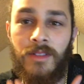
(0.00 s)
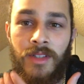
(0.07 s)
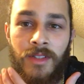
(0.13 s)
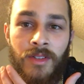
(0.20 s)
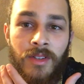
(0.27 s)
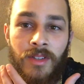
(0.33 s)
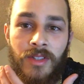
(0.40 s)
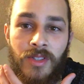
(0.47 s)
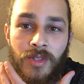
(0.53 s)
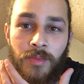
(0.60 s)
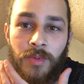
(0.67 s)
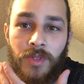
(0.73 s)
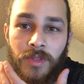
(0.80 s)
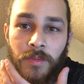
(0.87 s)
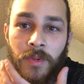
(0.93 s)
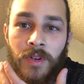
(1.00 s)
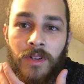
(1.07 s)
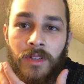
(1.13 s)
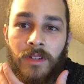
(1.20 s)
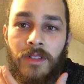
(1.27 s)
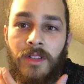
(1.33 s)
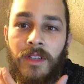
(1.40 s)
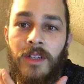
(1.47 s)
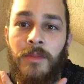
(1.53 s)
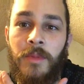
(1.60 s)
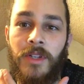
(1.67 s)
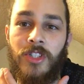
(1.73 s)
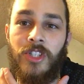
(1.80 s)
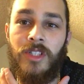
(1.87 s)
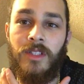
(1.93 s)
it looks super small like on
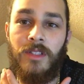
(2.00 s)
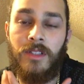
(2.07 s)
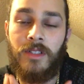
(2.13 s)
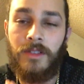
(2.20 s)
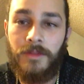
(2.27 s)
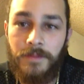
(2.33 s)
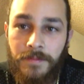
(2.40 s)
my cheeks.